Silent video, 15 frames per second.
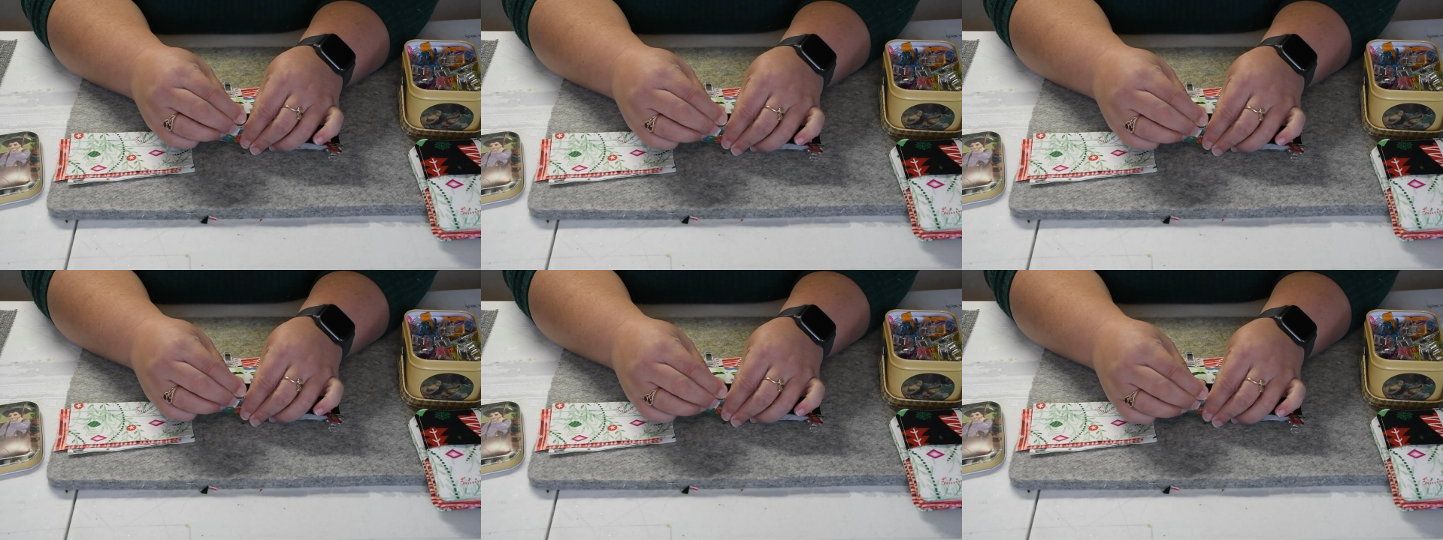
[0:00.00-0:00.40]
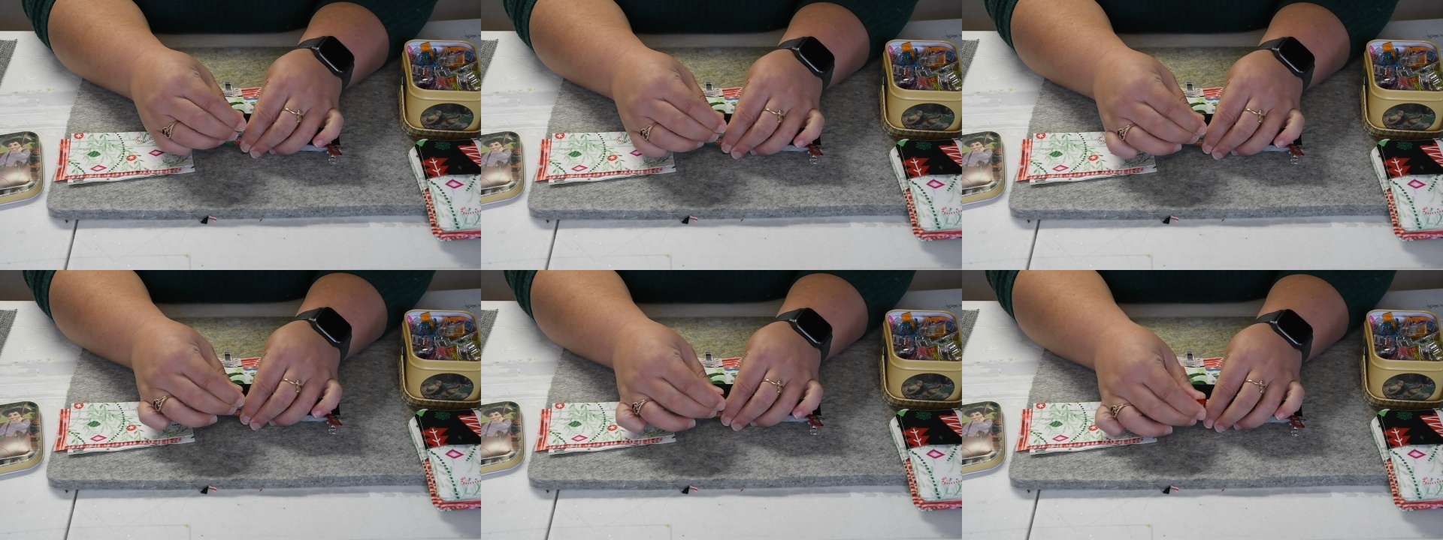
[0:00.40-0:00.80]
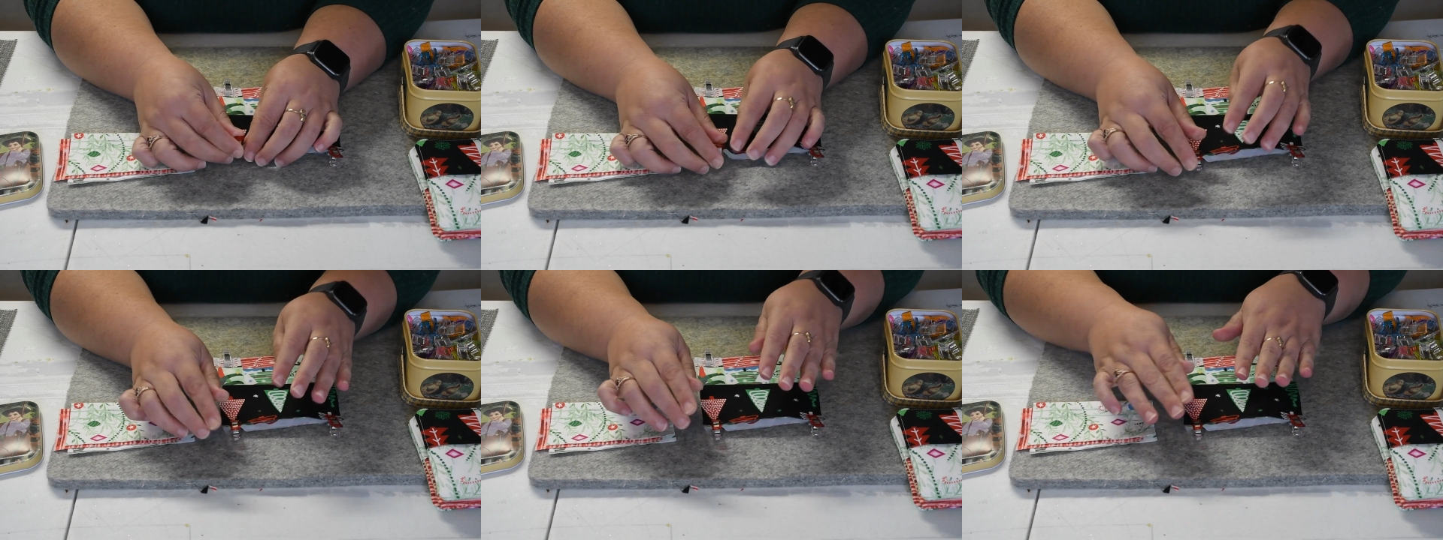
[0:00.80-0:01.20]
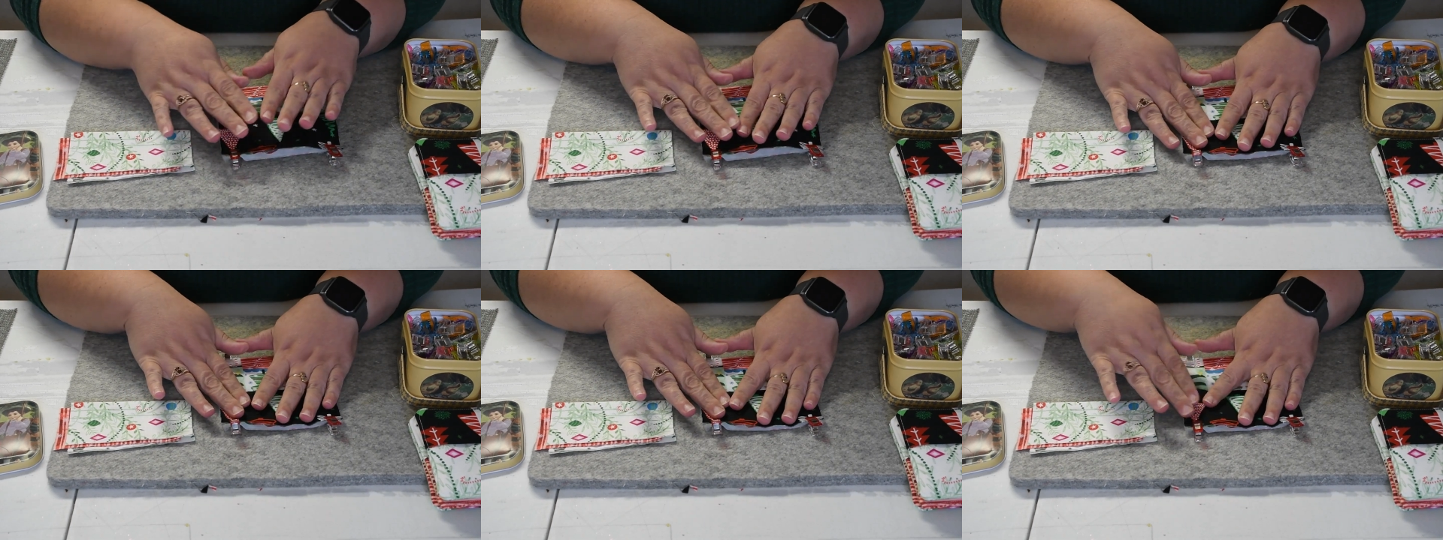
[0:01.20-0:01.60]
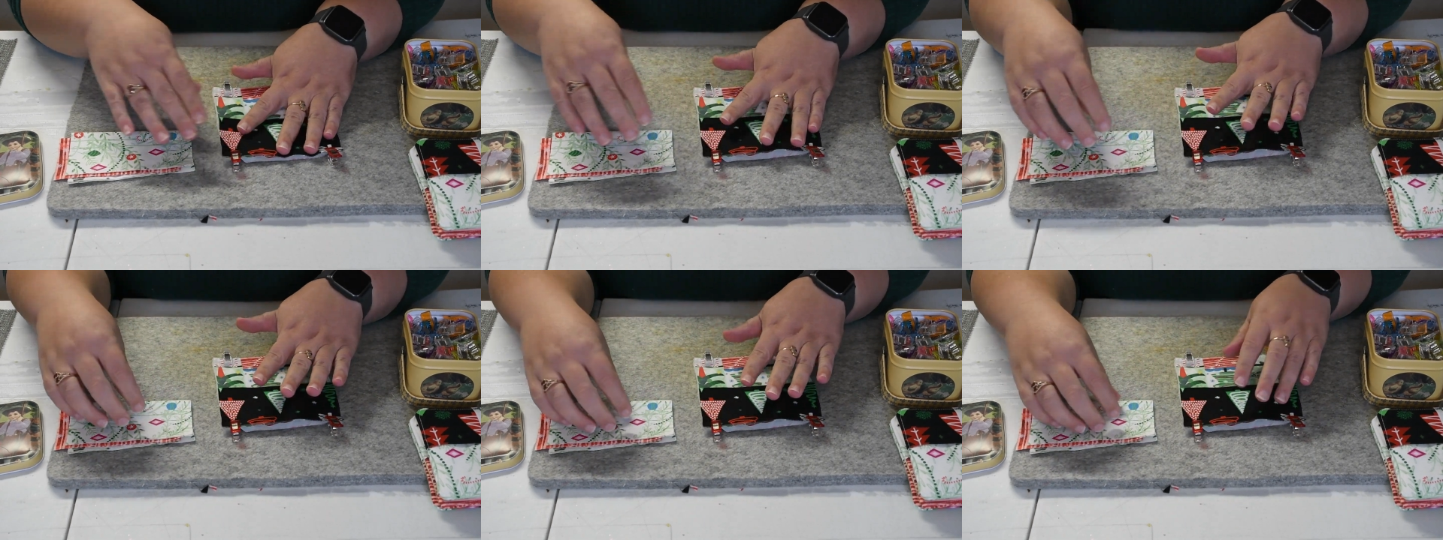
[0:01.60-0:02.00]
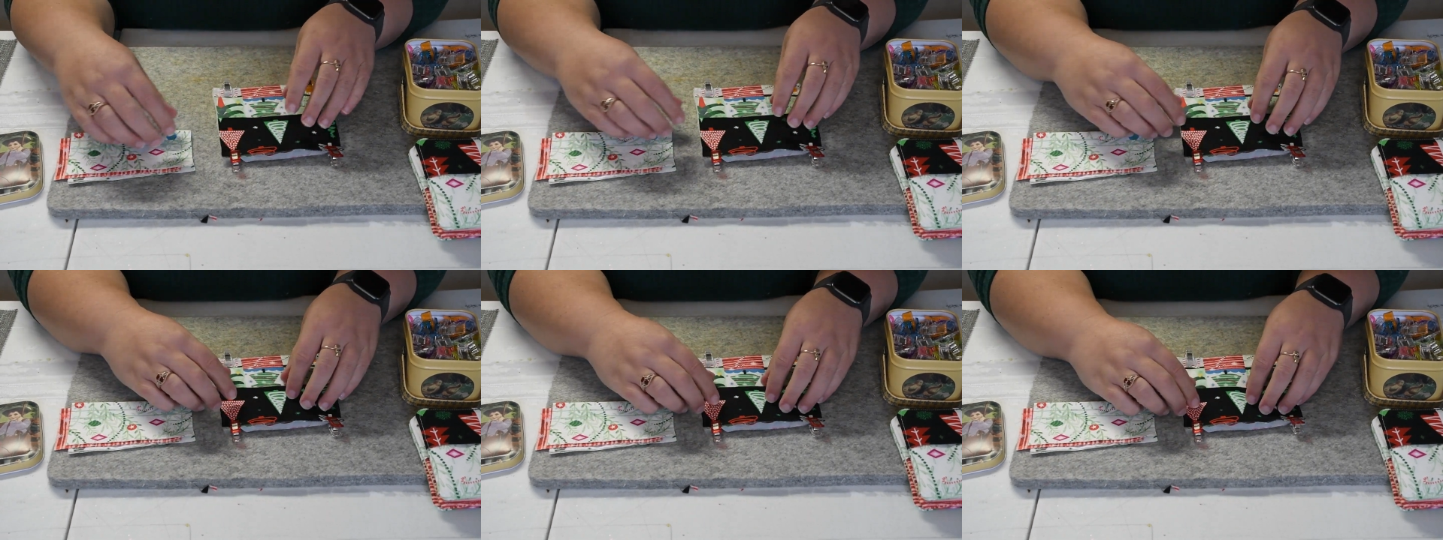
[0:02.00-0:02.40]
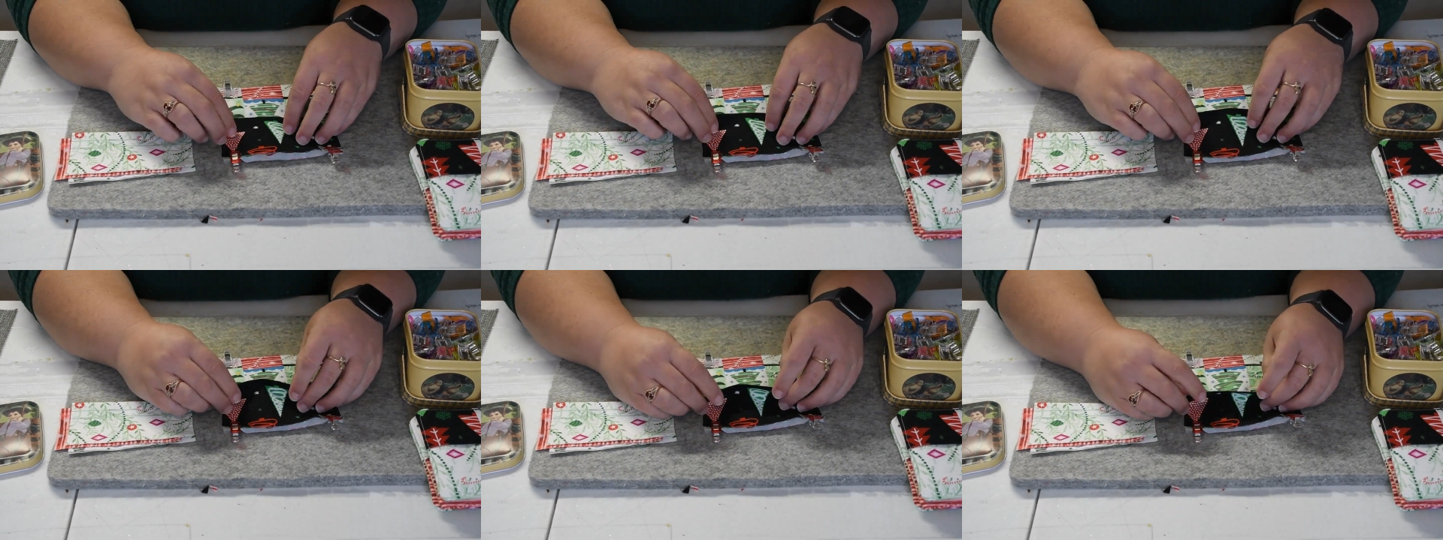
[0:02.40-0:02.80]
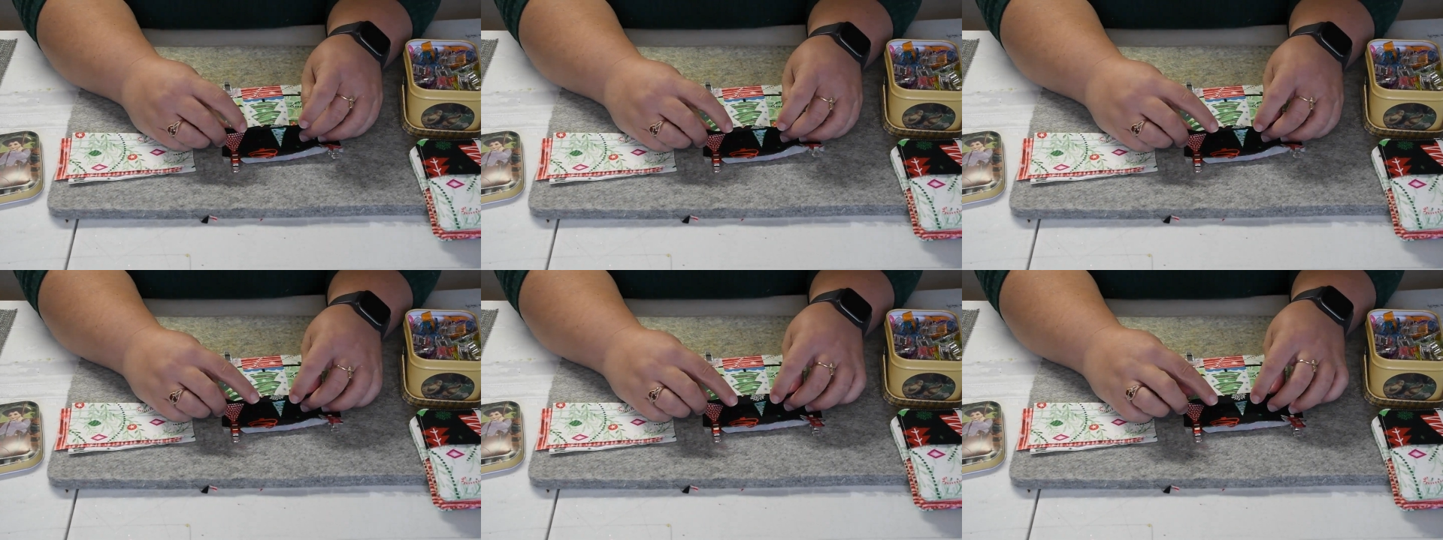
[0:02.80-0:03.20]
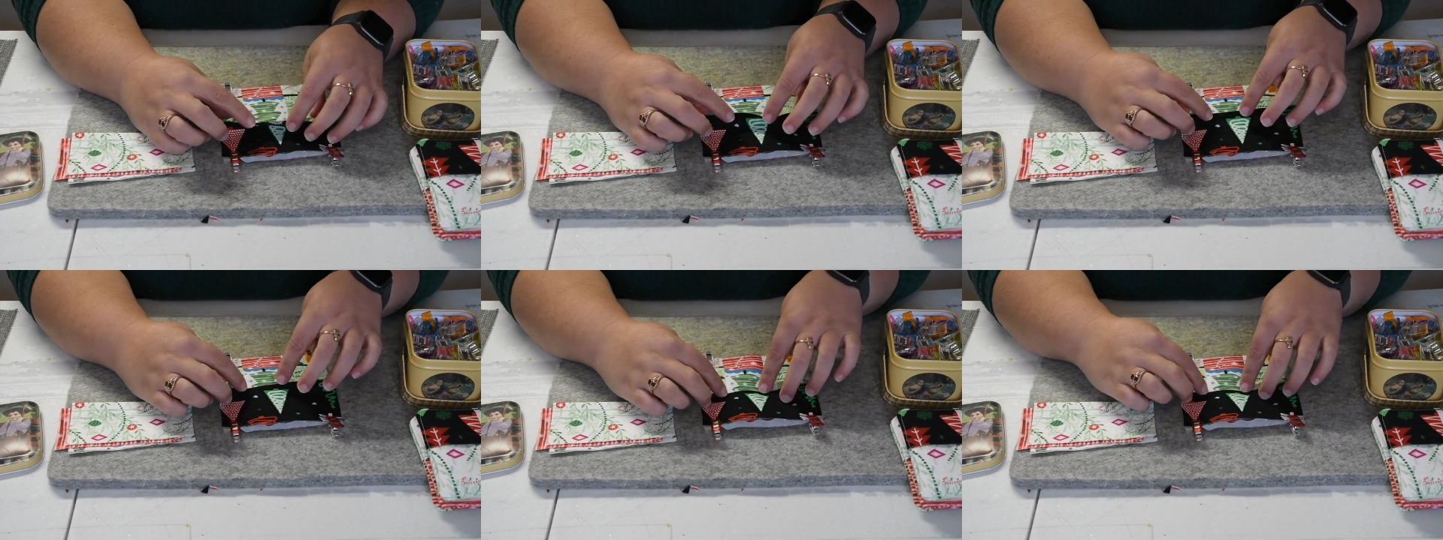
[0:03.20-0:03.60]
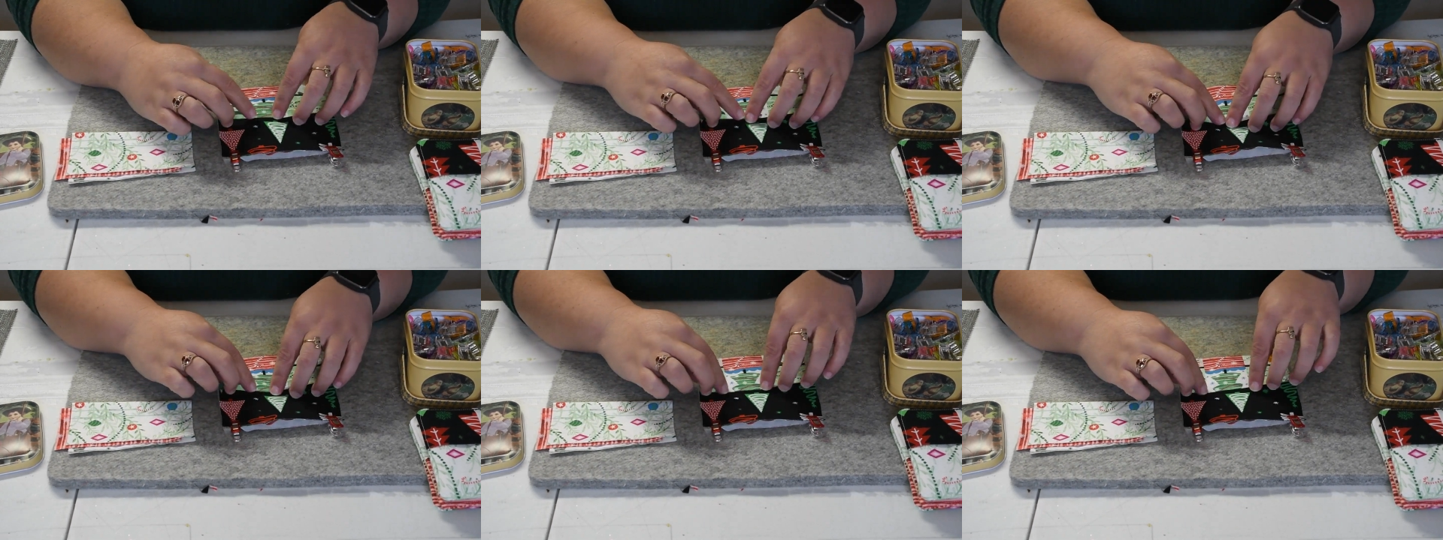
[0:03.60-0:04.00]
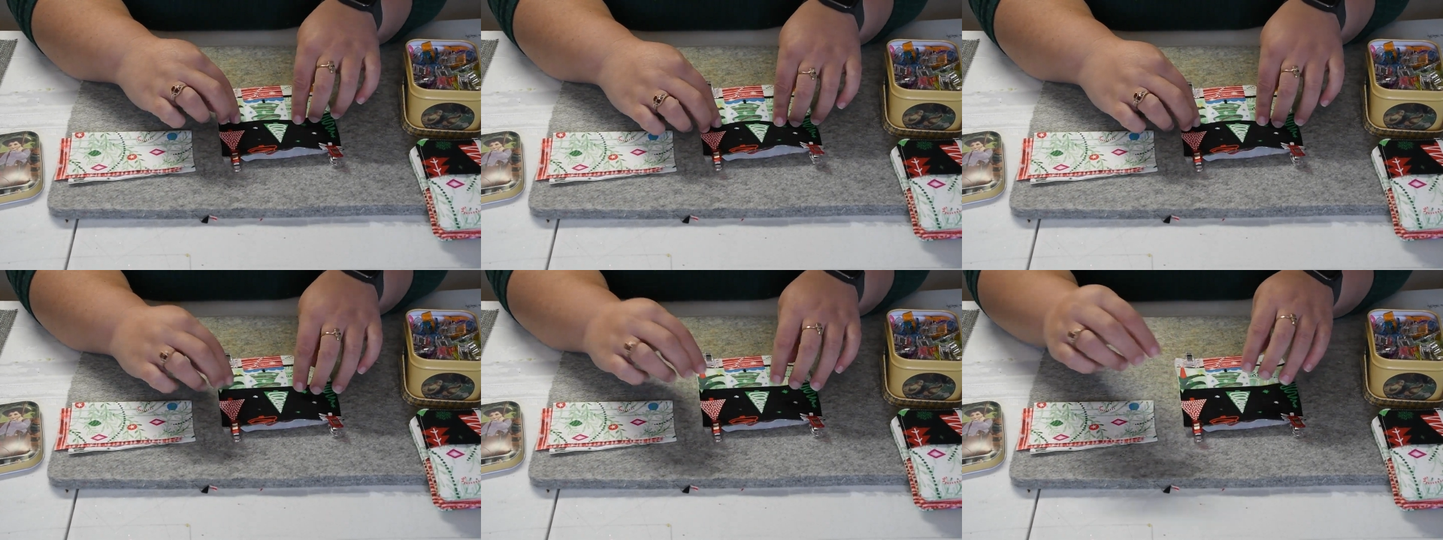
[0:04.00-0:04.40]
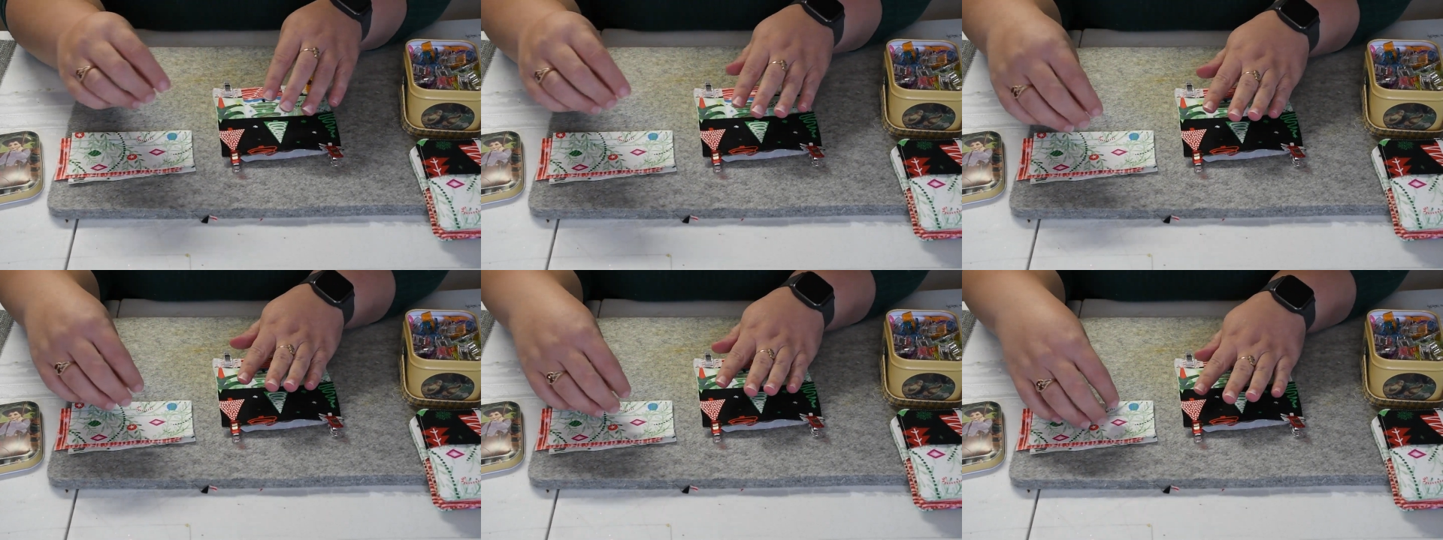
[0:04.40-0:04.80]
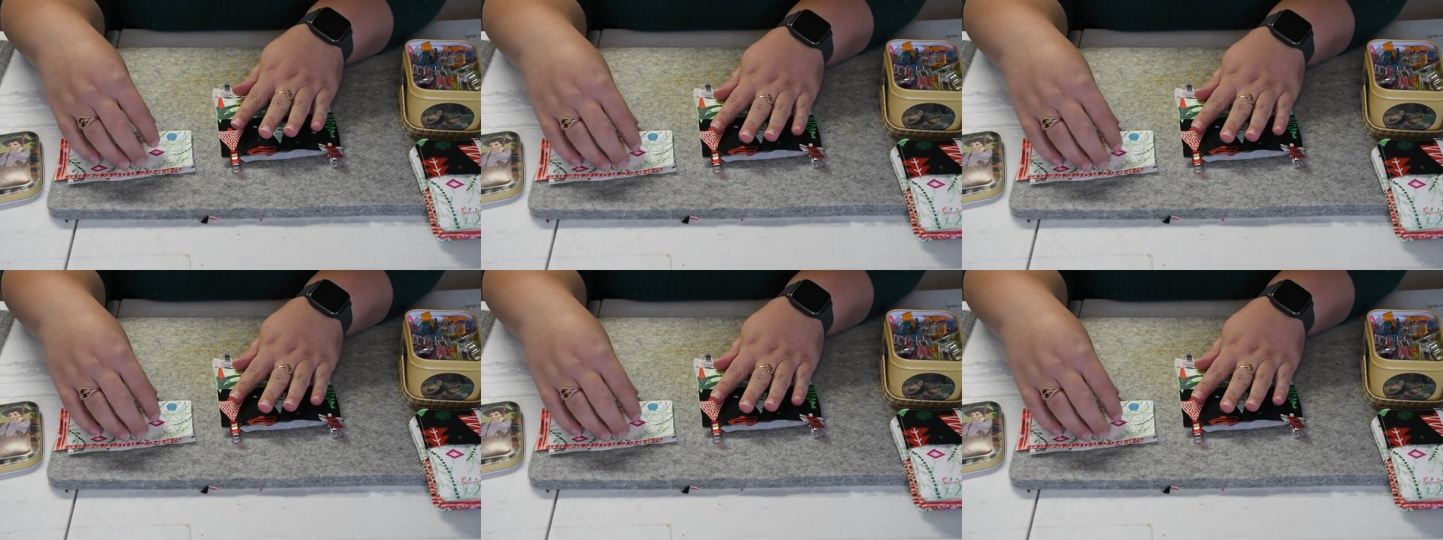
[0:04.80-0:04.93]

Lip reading: (no speaker visible)